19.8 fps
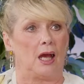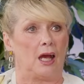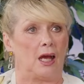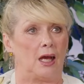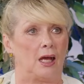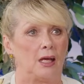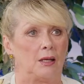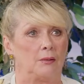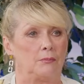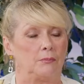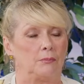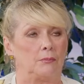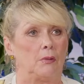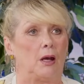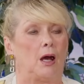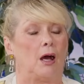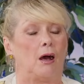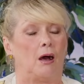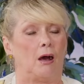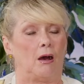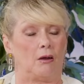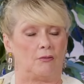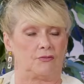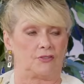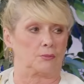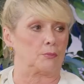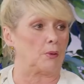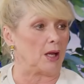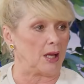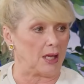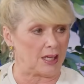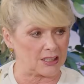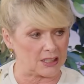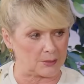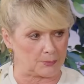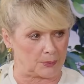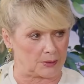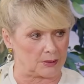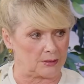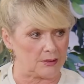um, after my
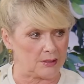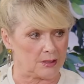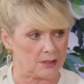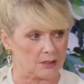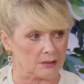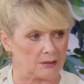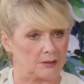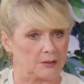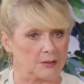husband